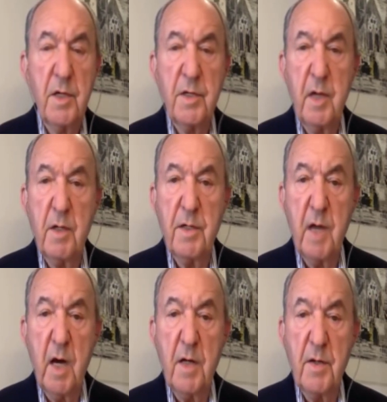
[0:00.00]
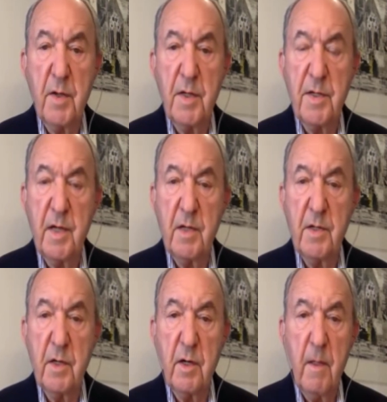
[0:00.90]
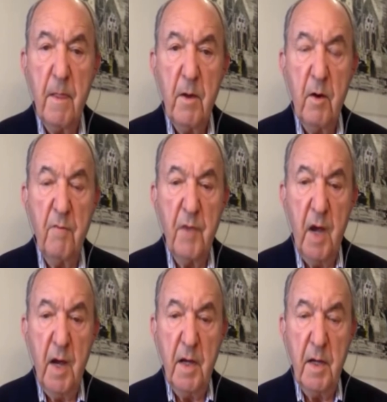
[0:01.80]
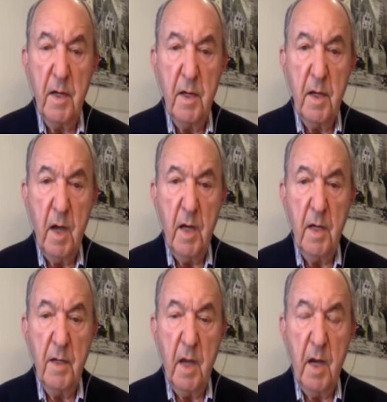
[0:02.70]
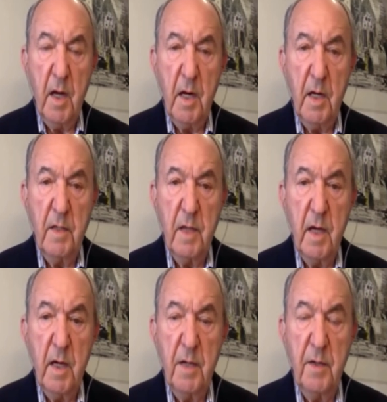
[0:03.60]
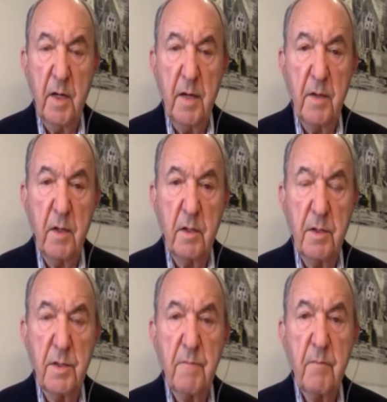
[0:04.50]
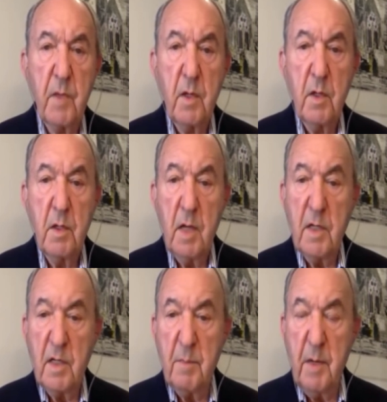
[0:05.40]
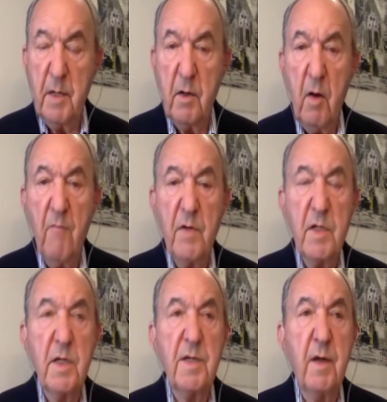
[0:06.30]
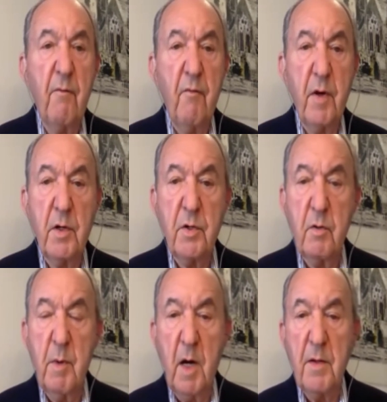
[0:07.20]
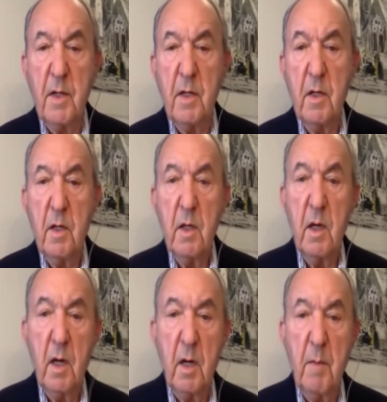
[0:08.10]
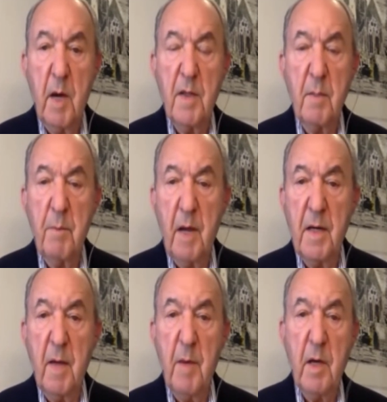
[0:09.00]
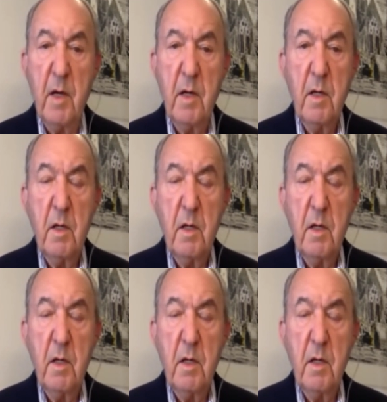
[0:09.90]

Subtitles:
just outside the center of The Hague in the Netherlands. It's been obviously suffering too by the pandemic.